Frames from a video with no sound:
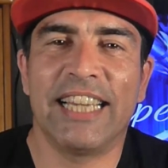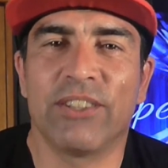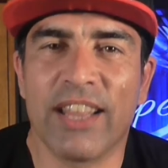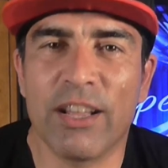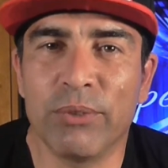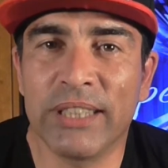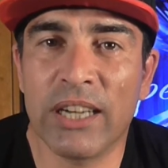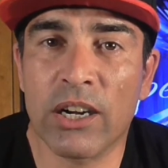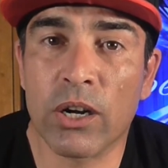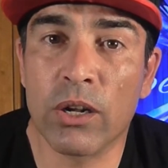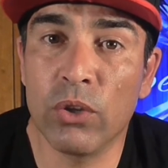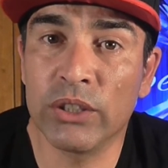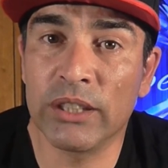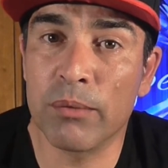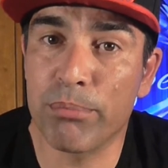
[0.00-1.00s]
Okay guys, so that was
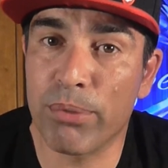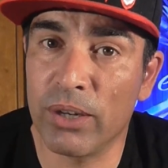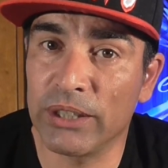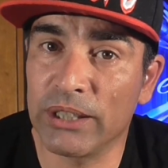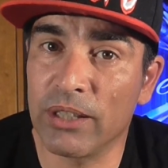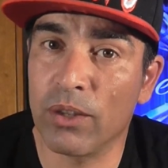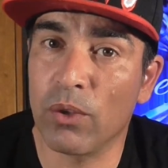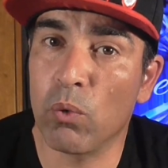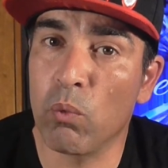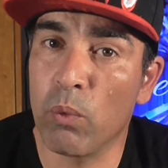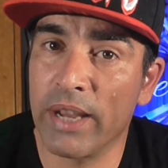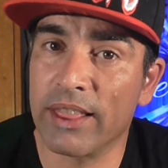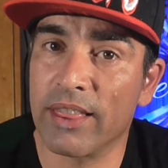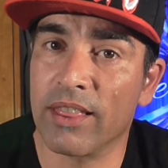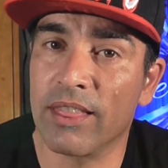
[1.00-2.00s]
our close and personal
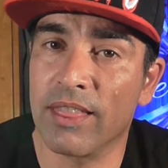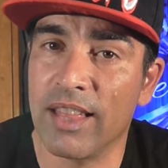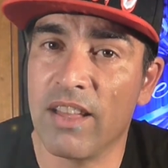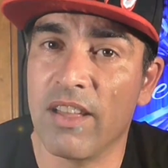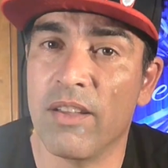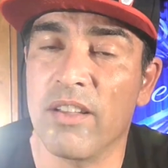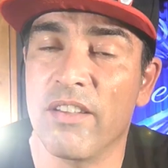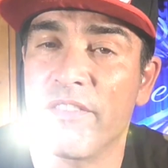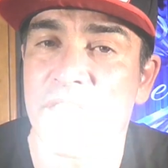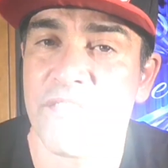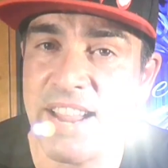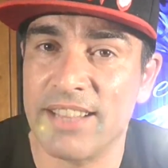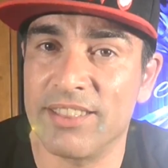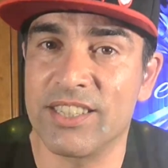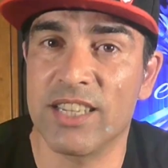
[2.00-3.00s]
with the
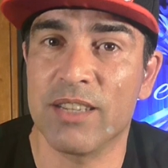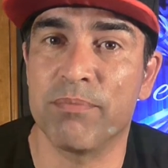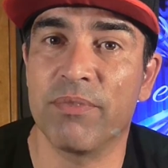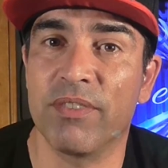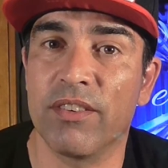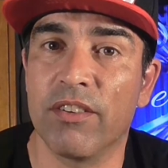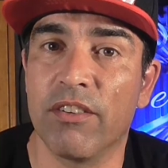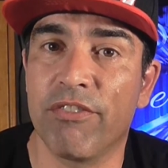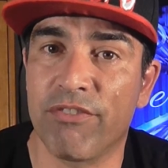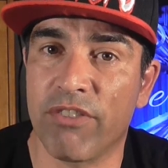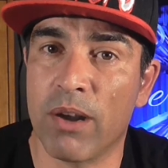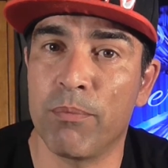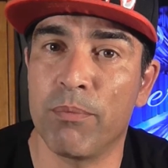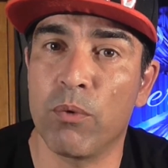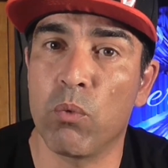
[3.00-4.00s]
Phantom
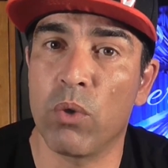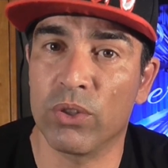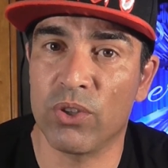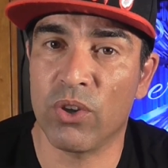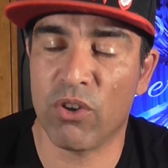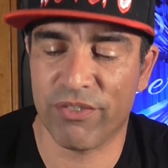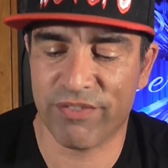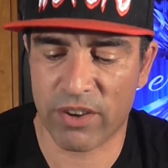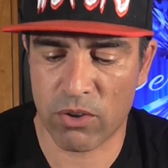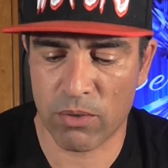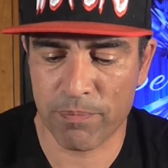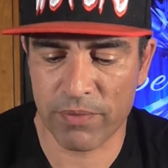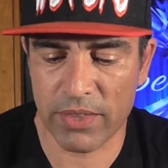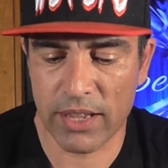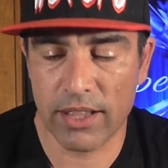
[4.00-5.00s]
from
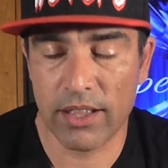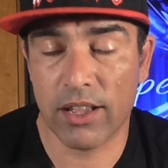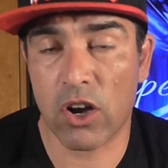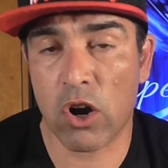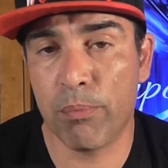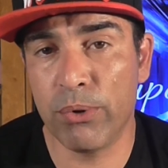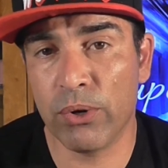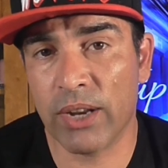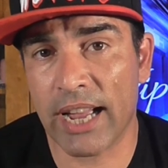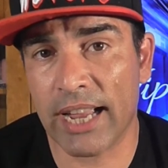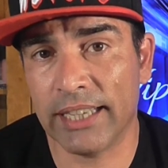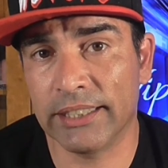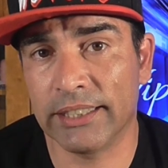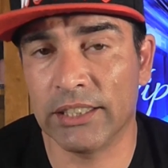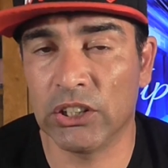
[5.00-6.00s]
Wotofo. I hope you
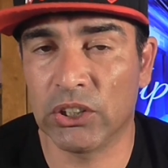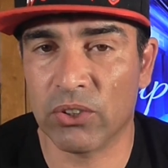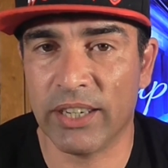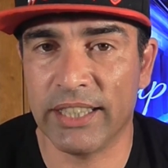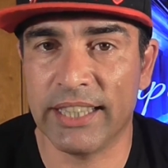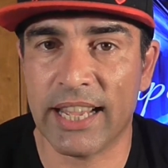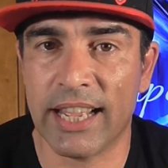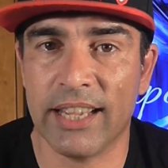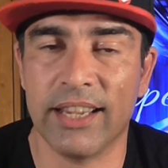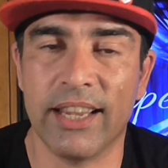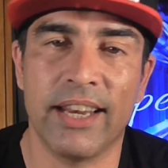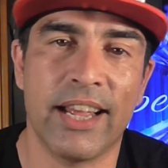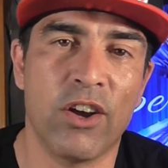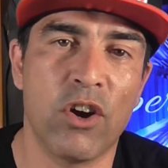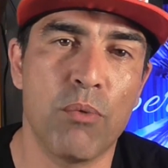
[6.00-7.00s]
guys enjoyed
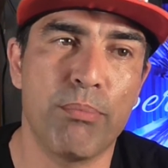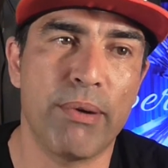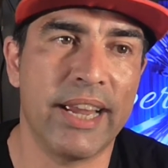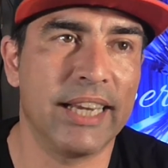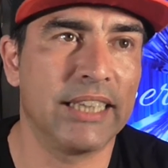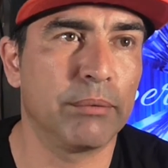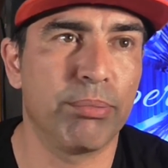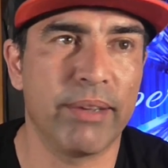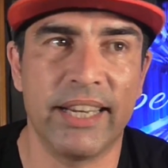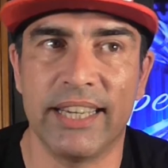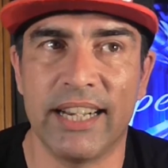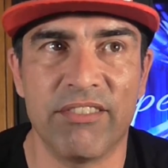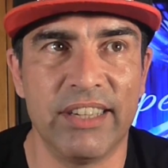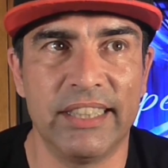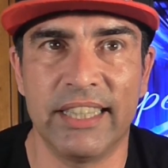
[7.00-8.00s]
that, and I hope I
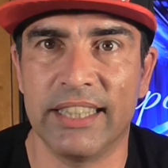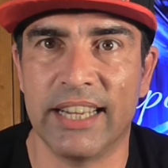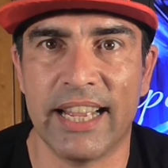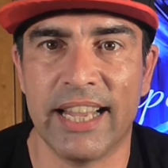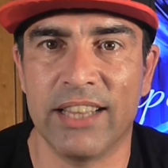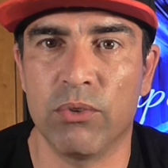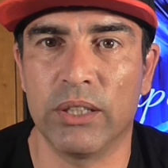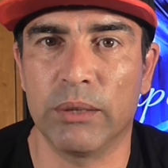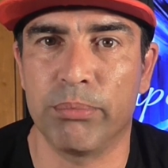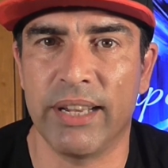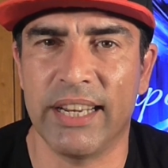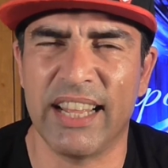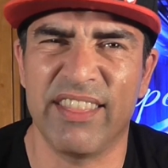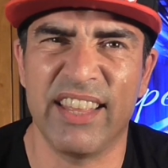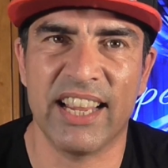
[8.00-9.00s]
explained everything that I had to
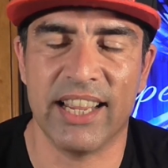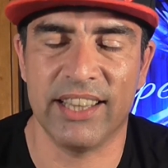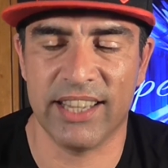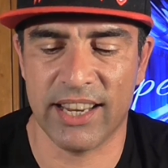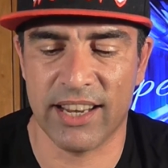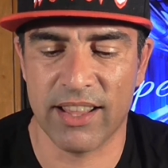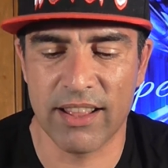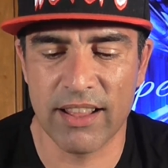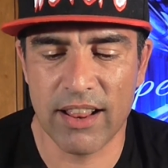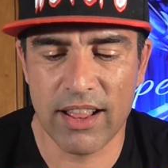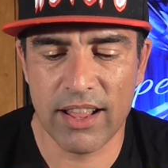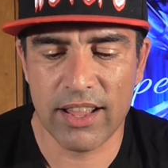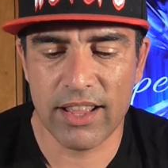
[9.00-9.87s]
explain. I think I did.